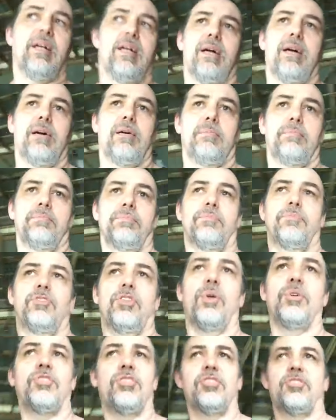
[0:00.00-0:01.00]
Um,
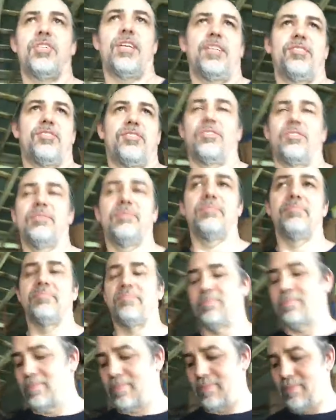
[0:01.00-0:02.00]
so it's just, it's
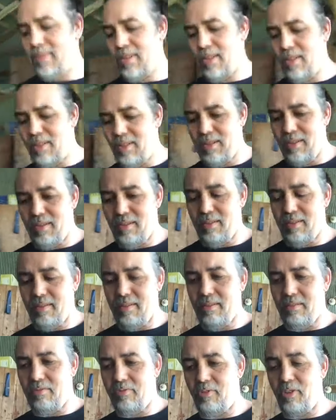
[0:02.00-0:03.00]

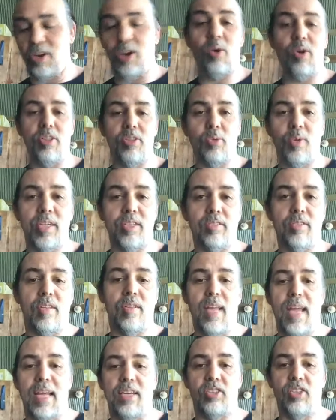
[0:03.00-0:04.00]
for no other reason
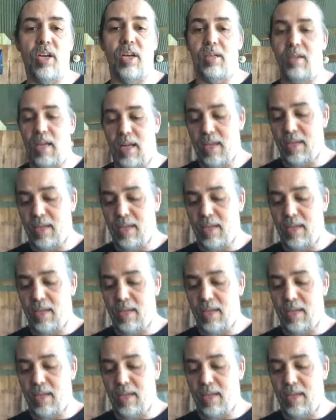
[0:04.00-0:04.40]
than that, John.